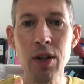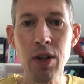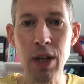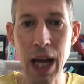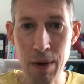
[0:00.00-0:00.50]

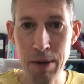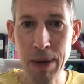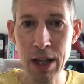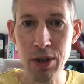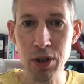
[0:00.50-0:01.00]
Allowing
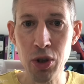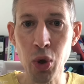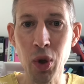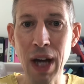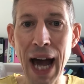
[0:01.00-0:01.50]
patients to
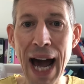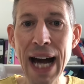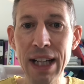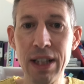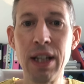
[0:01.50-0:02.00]
talk
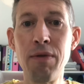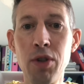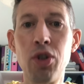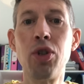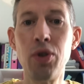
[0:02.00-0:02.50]
actually
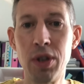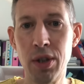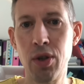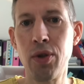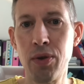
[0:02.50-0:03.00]

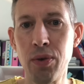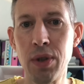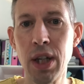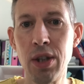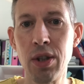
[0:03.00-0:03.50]
reduces
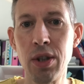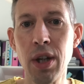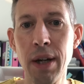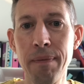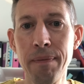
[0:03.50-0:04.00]
consultation
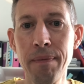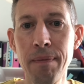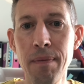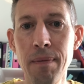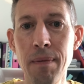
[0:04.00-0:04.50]
time
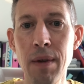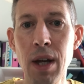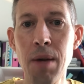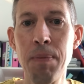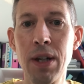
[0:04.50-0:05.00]

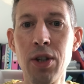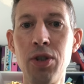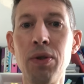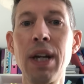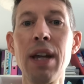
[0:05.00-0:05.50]
because
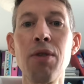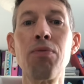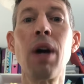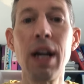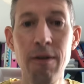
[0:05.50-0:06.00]
you get the
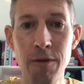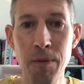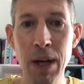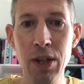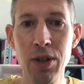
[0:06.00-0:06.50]
right
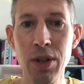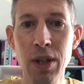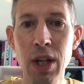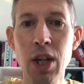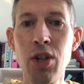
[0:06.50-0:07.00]
information.
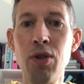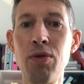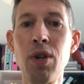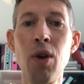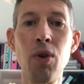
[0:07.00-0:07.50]
You
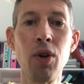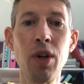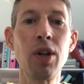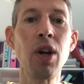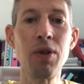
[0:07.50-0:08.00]
no
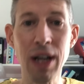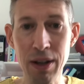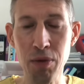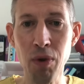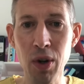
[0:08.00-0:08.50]
longer go down
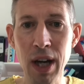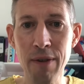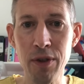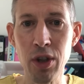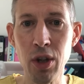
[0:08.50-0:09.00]
the wrong
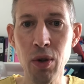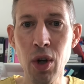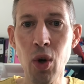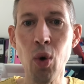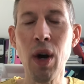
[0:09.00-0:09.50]
avenue
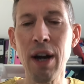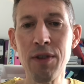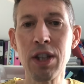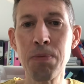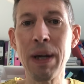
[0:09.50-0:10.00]
or have
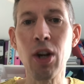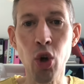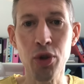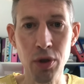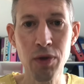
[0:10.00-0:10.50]
to spend
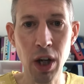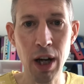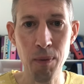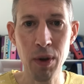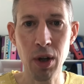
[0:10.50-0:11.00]
lots of
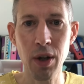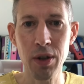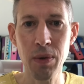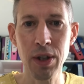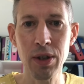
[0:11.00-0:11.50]
time with
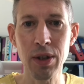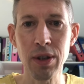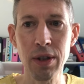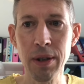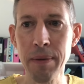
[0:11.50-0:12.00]
closed questions.